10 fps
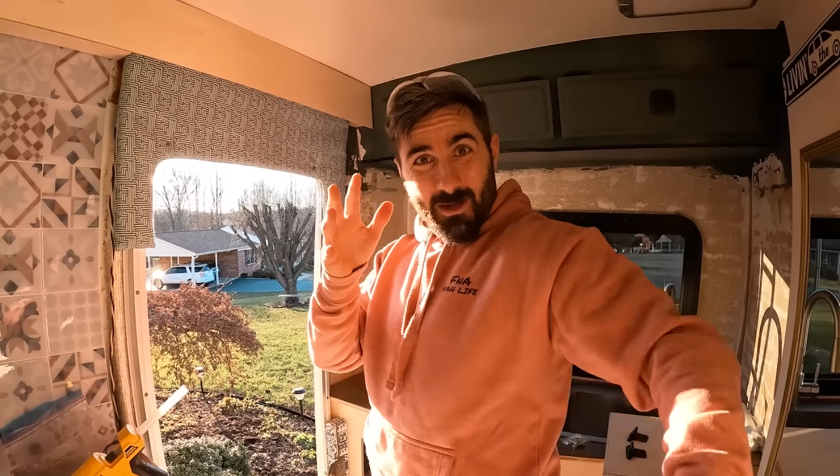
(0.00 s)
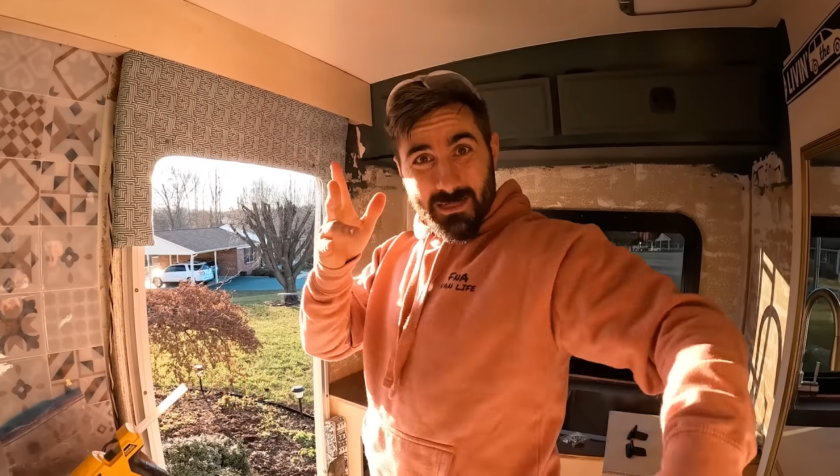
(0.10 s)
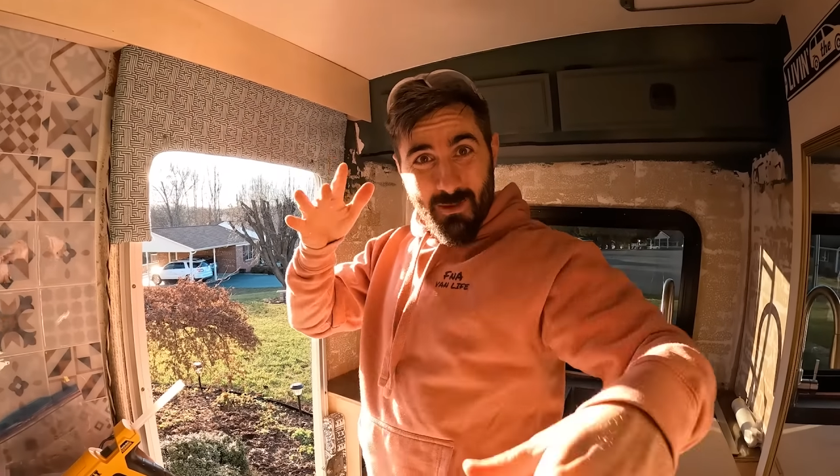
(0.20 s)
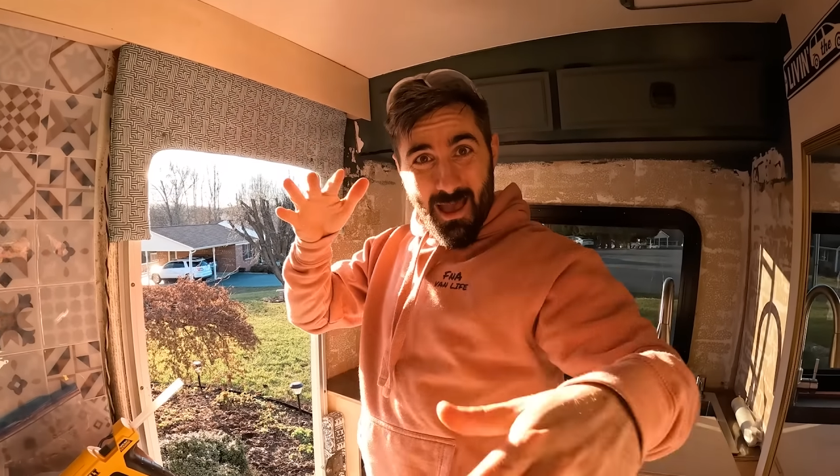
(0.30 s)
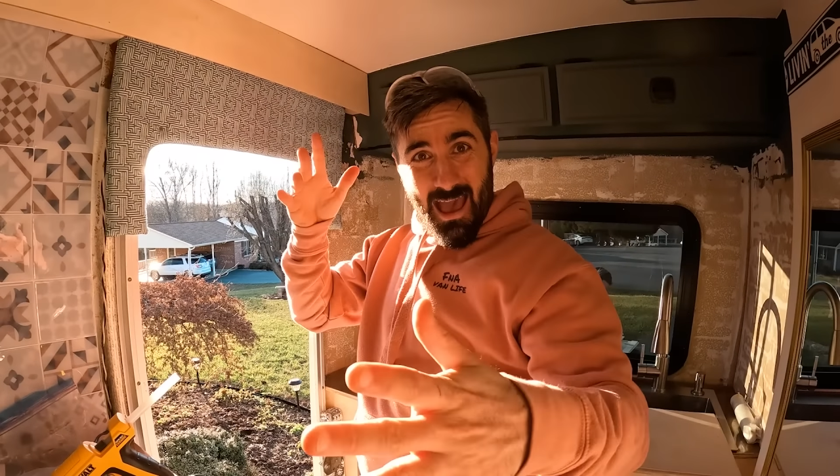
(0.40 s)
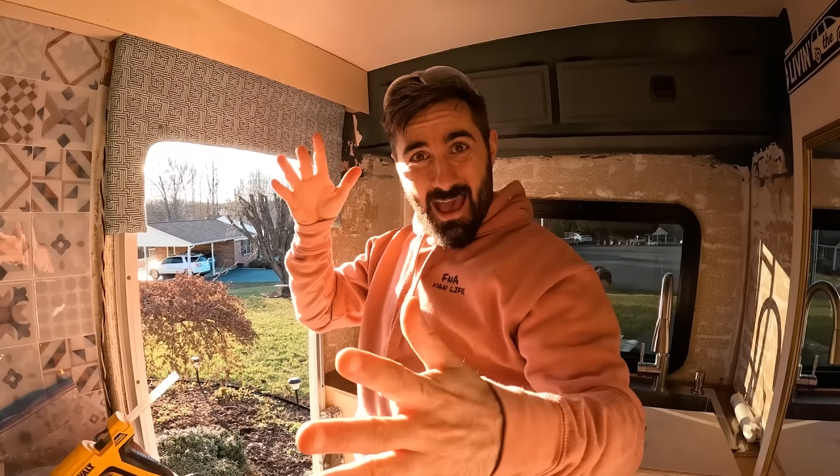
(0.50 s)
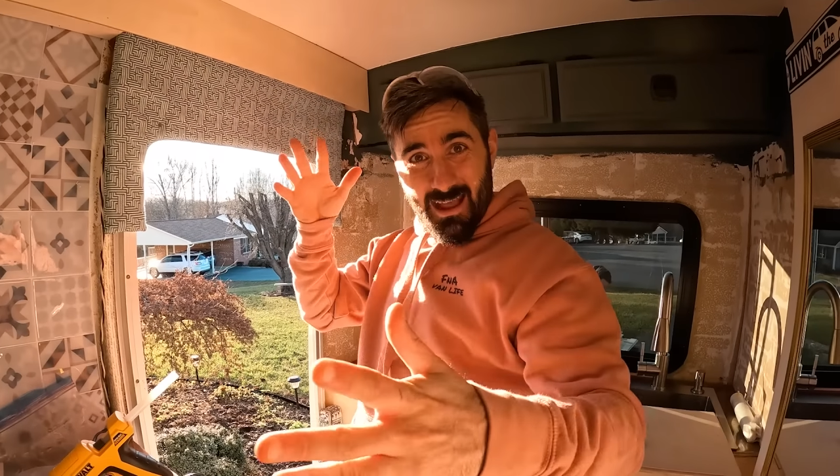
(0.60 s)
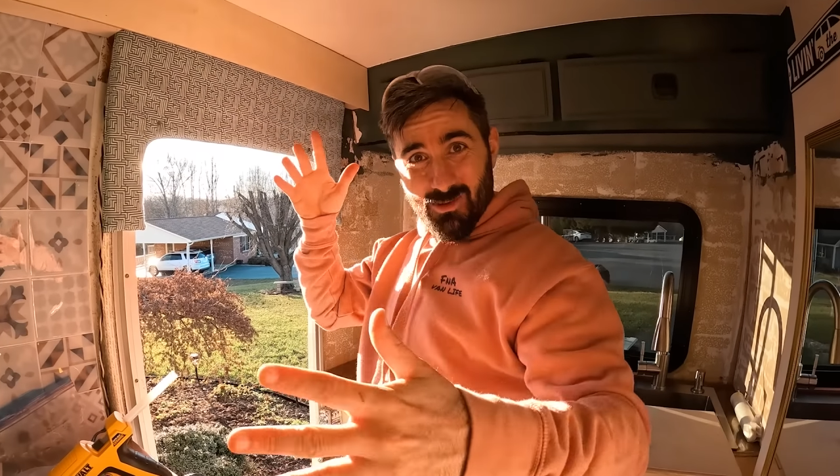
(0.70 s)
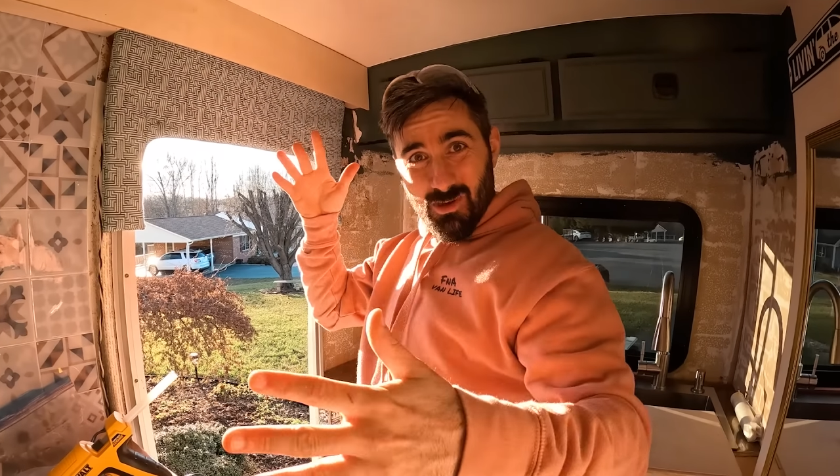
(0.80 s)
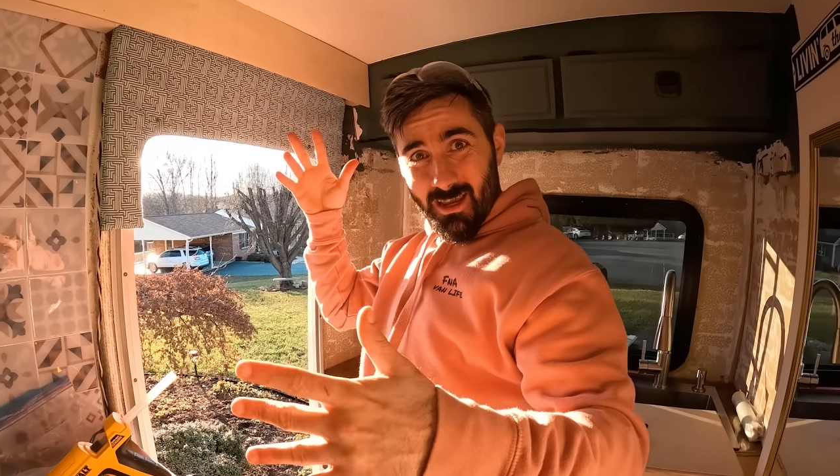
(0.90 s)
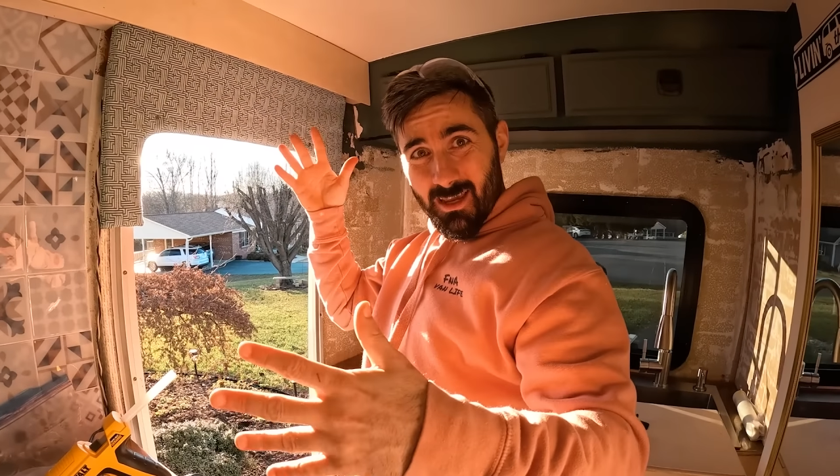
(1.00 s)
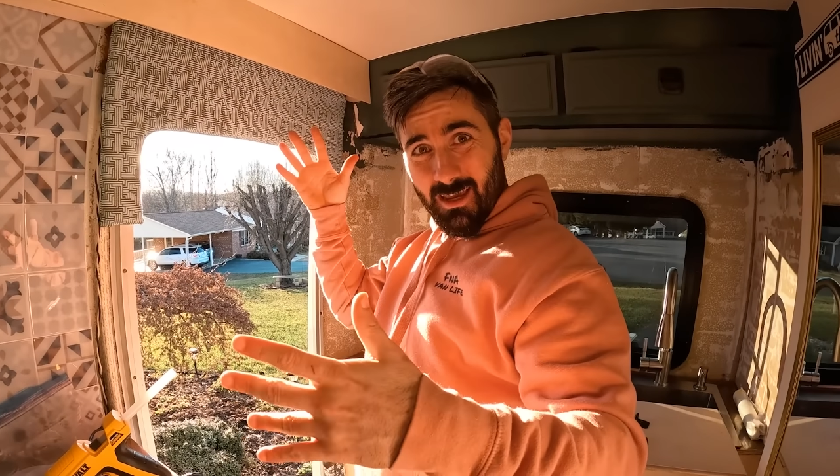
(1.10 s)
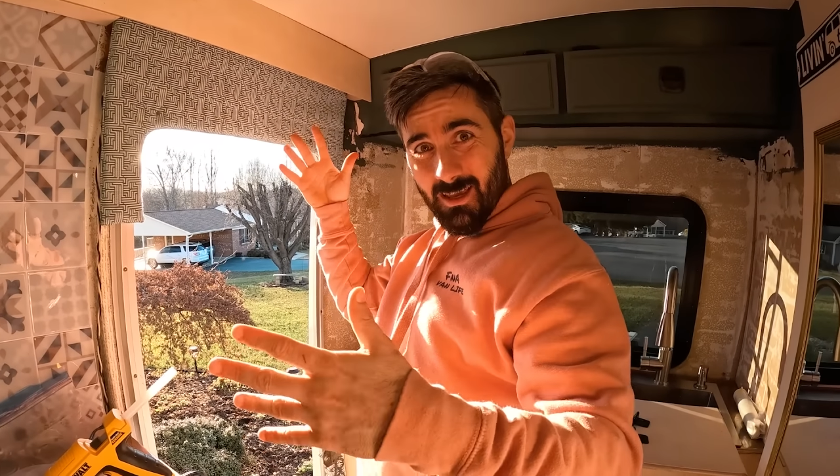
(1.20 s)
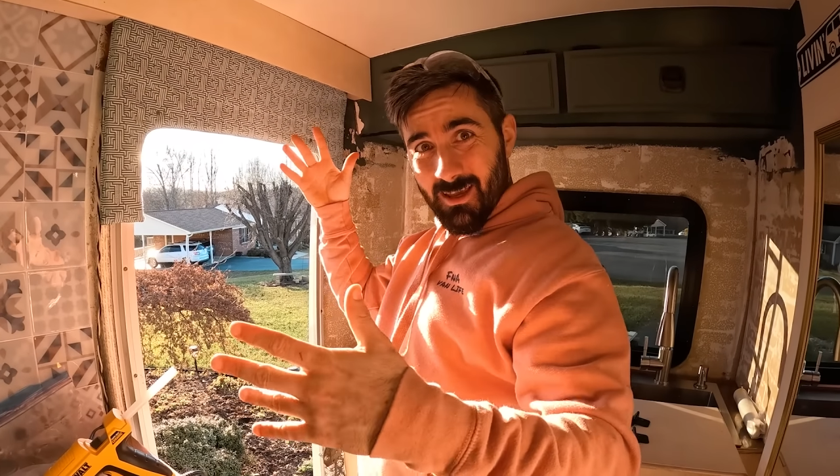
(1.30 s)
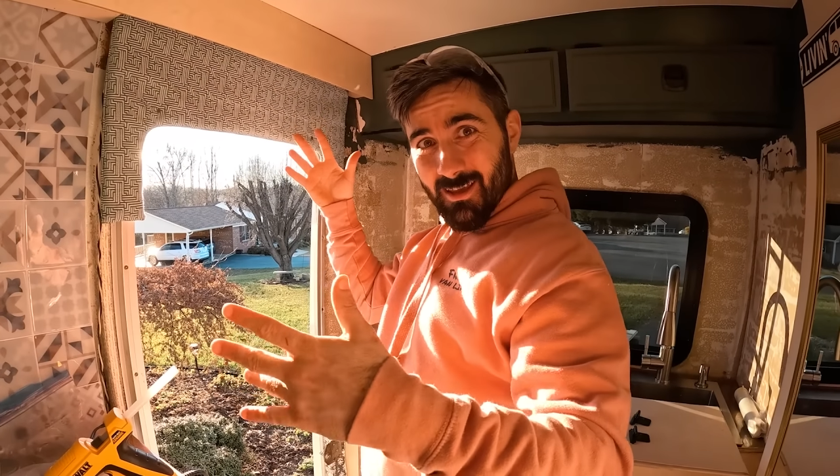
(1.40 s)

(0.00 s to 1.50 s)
it's magic.